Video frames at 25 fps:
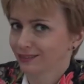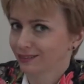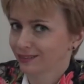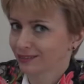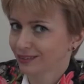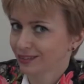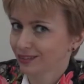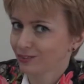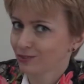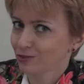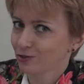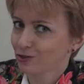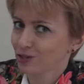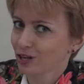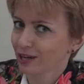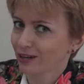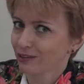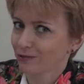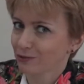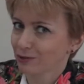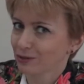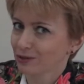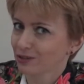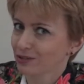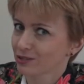then you
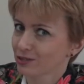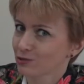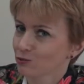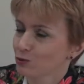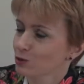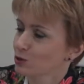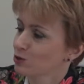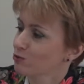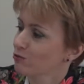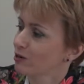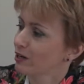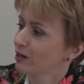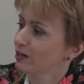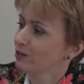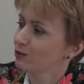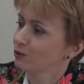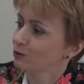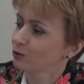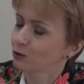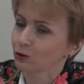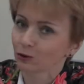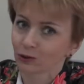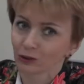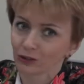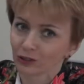check whether it was right
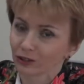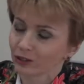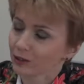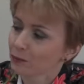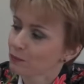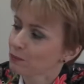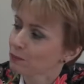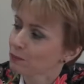or wrong.